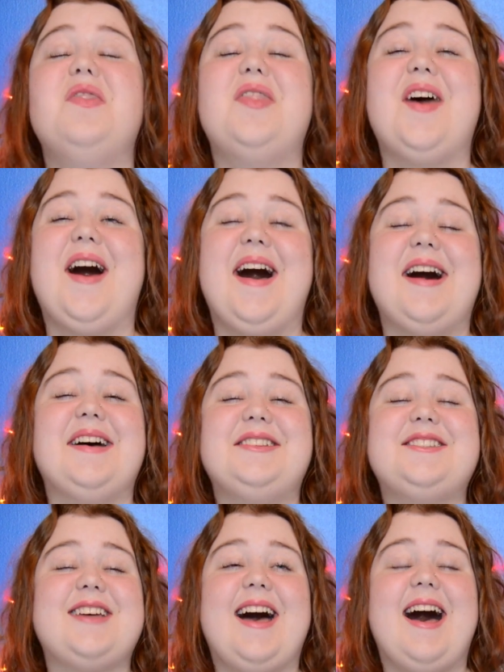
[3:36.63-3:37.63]

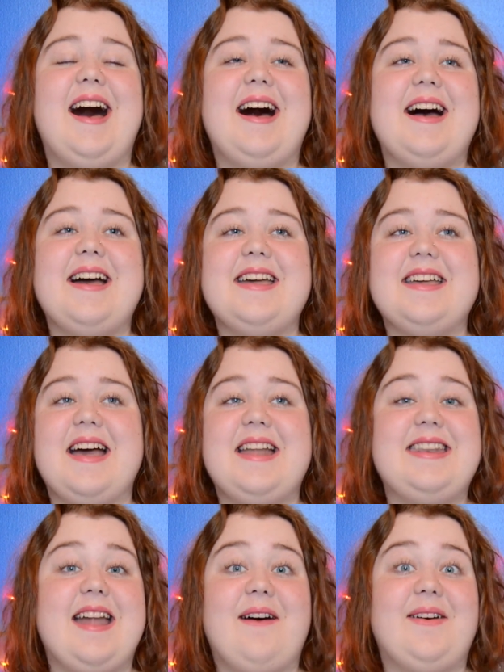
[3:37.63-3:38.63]
that
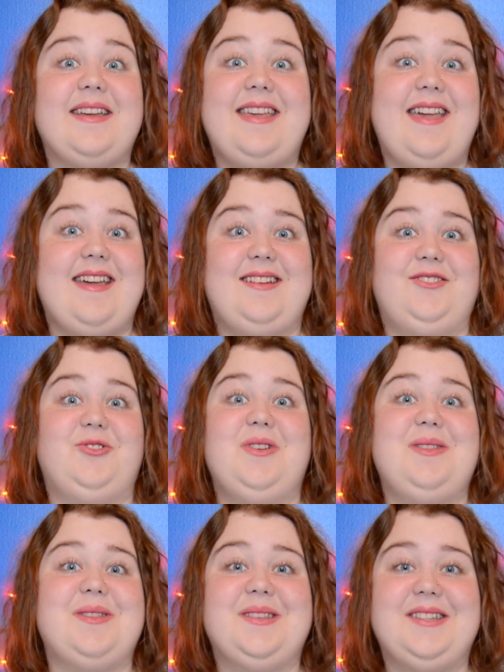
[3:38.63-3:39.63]
now I can't
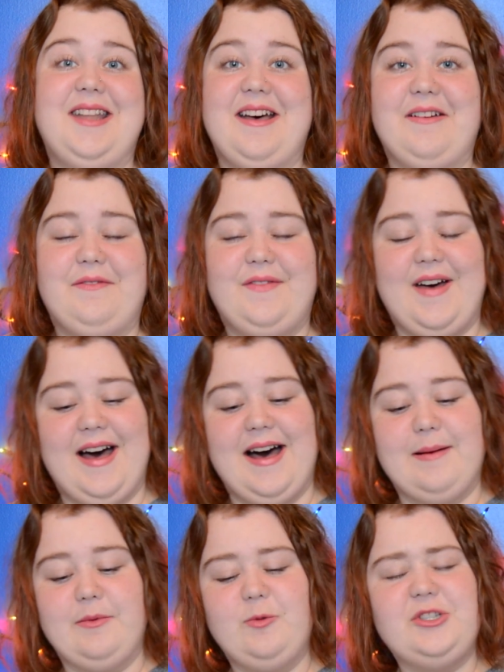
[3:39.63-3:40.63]
drink the stuff,
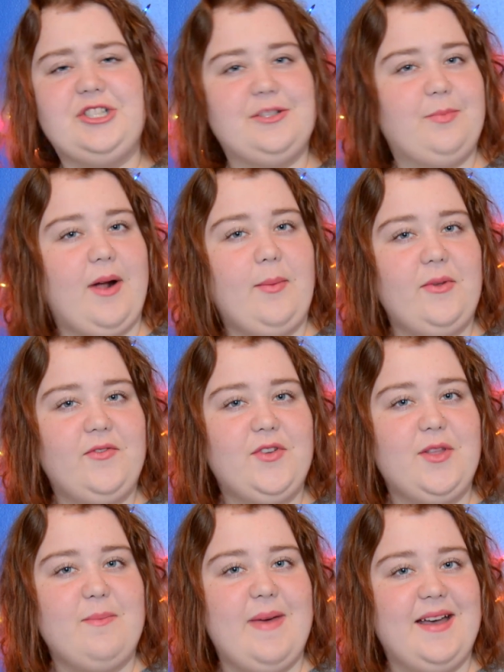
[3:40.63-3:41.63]
which is probably for
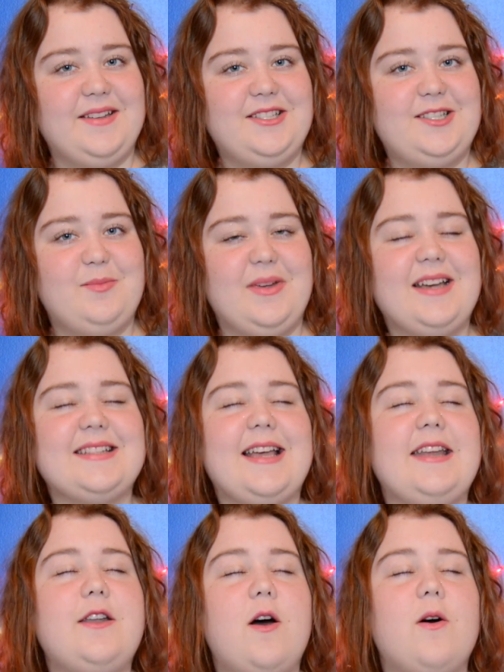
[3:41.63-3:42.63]
the best because
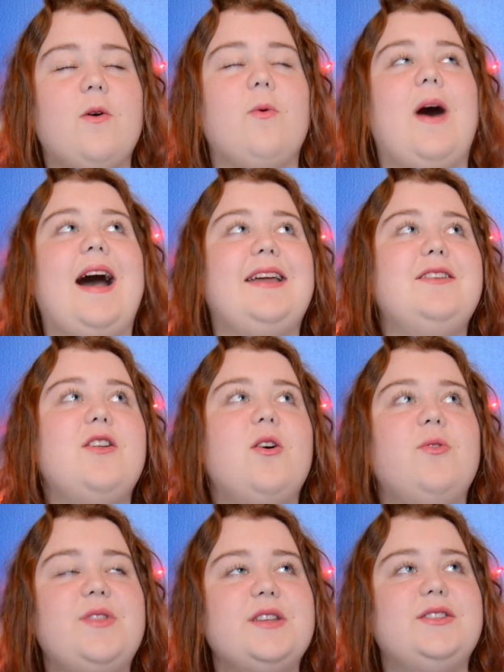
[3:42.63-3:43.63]
I know
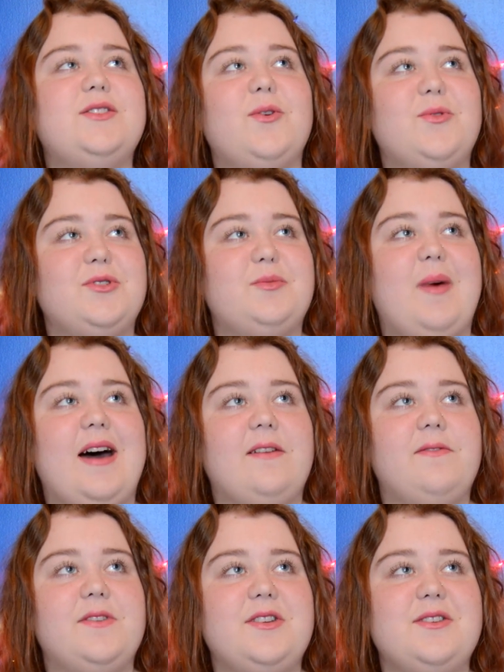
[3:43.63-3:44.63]
that soda's bad
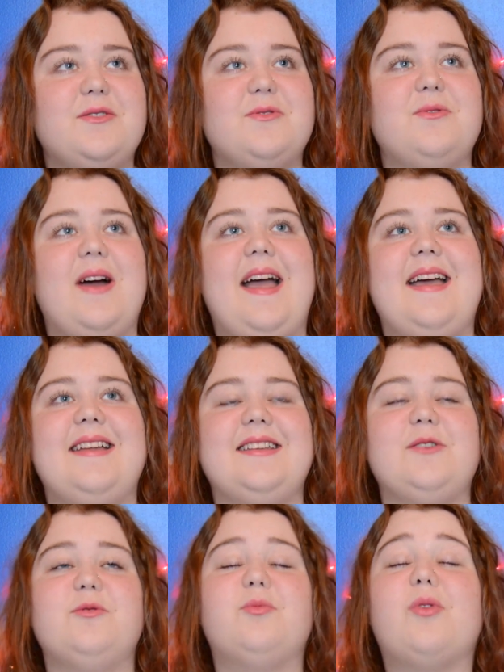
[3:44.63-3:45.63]
for you, and
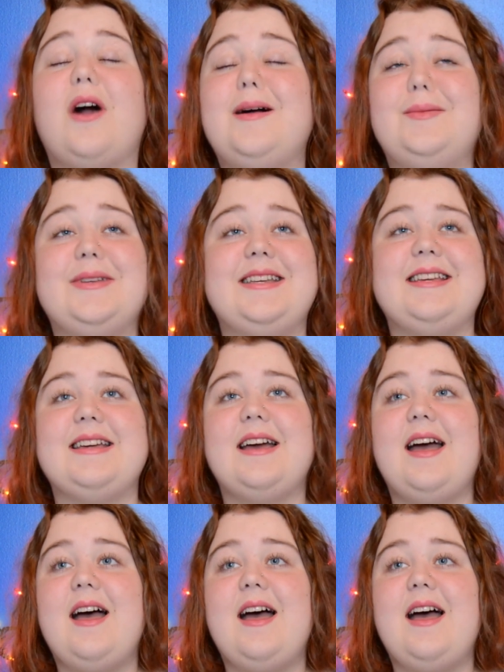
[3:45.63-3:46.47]
it would probably